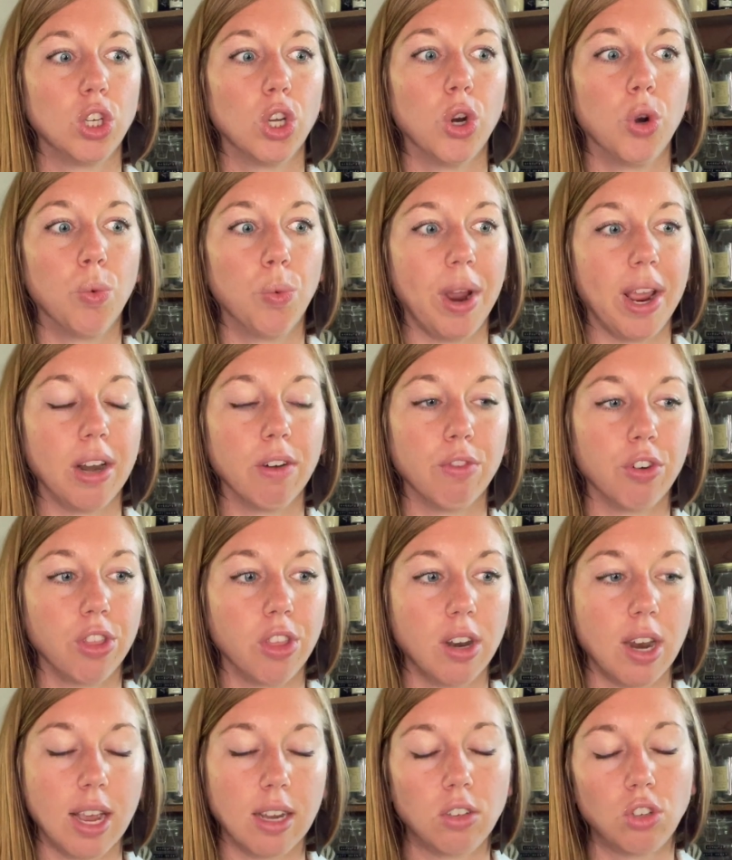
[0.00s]
to rain for
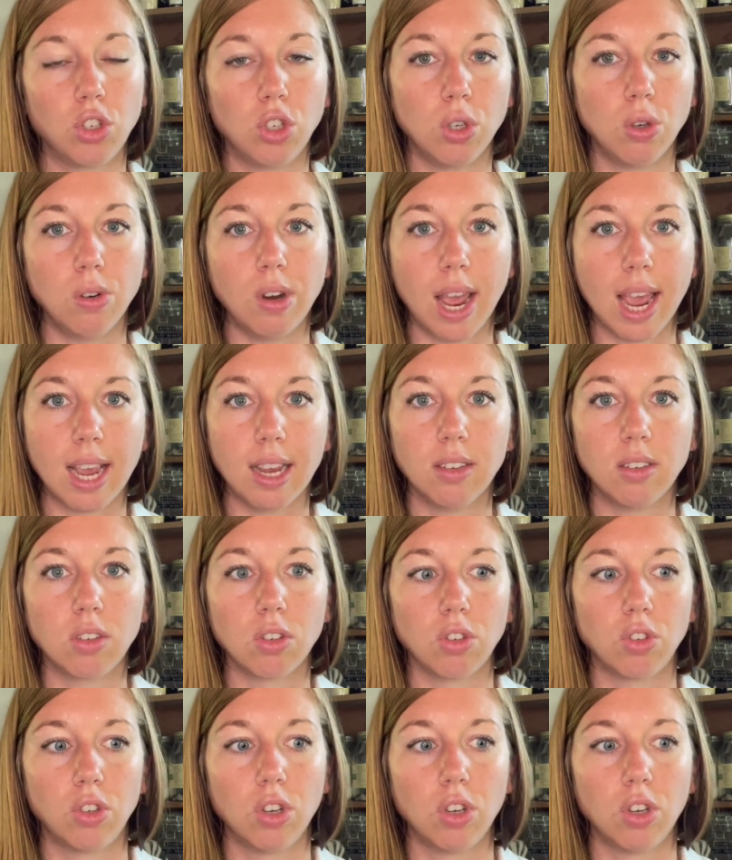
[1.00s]
the next 2 days,